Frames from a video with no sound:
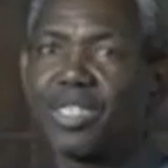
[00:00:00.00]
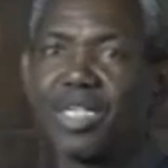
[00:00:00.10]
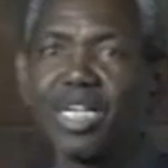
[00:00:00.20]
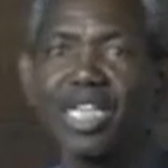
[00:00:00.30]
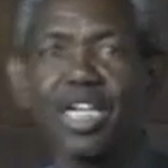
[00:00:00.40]

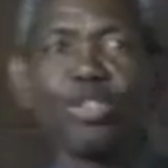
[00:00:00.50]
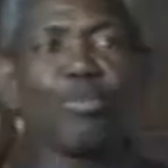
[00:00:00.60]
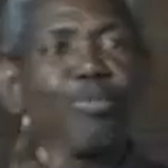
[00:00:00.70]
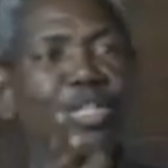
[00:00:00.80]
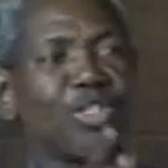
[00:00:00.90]
Can you
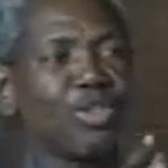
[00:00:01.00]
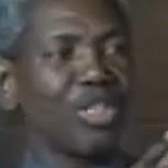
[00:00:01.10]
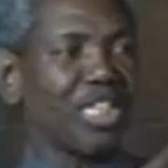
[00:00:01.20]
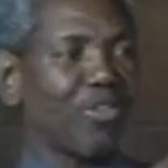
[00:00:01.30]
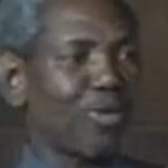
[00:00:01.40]
please read
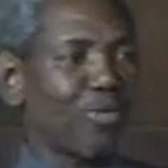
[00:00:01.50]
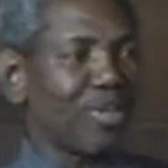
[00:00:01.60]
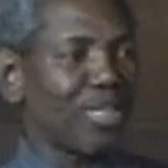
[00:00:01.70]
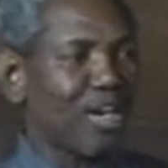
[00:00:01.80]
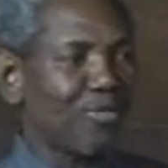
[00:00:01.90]
it for me
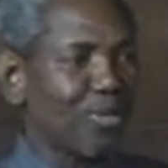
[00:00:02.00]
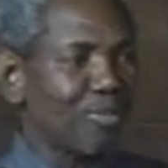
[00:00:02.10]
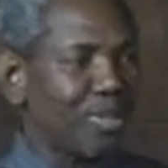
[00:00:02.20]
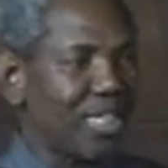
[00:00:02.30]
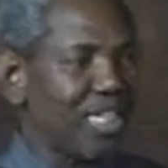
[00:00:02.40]
now from
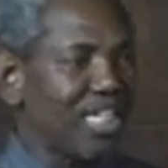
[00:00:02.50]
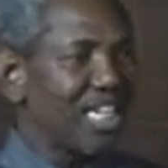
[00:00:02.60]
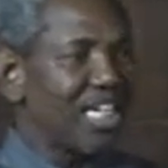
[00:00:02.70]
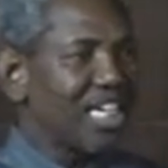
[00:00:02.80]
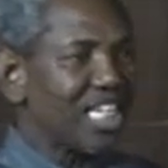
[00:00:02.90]
the
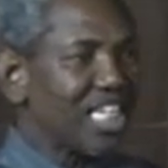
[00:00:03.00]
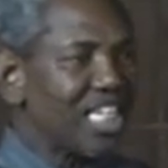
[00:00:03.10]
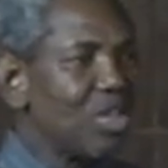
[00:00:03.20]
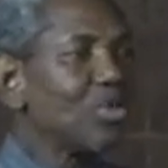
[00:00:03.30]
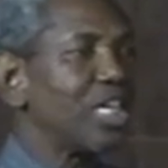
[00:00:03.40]
New
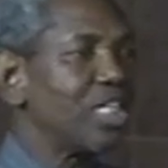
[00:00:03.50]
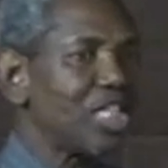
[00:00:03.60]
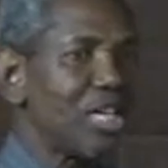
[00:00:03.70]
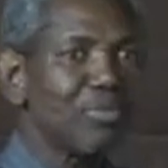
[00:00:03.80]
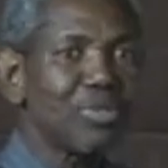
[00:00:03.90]
King
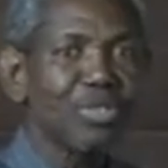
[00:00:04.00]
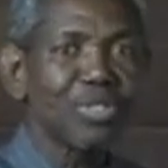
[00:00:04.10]
James